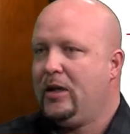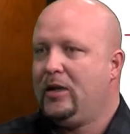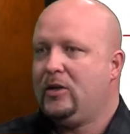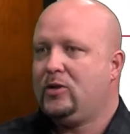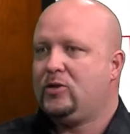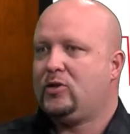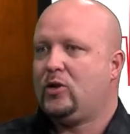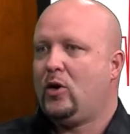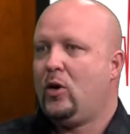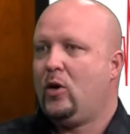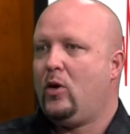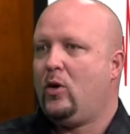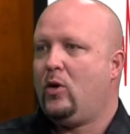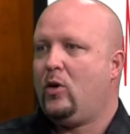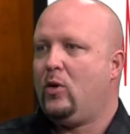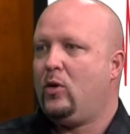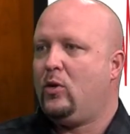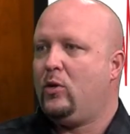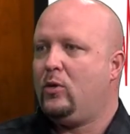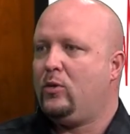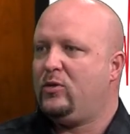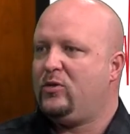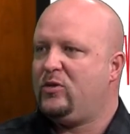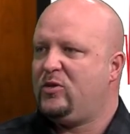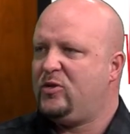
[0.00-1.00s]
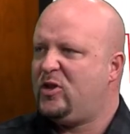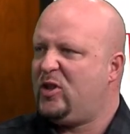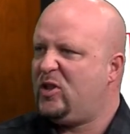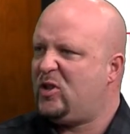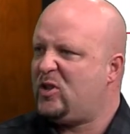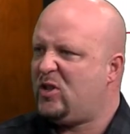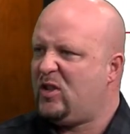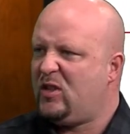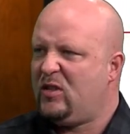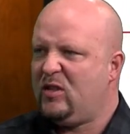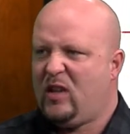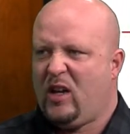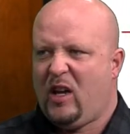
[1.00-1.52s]
So
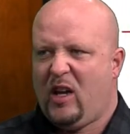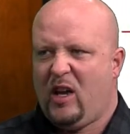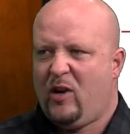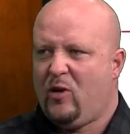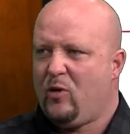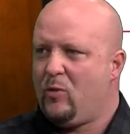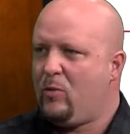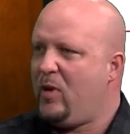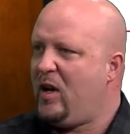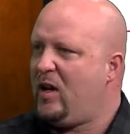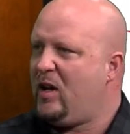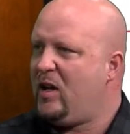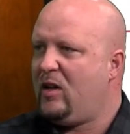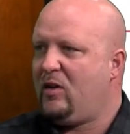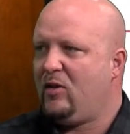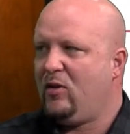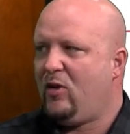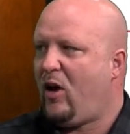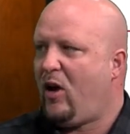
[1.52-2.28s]
just intermittent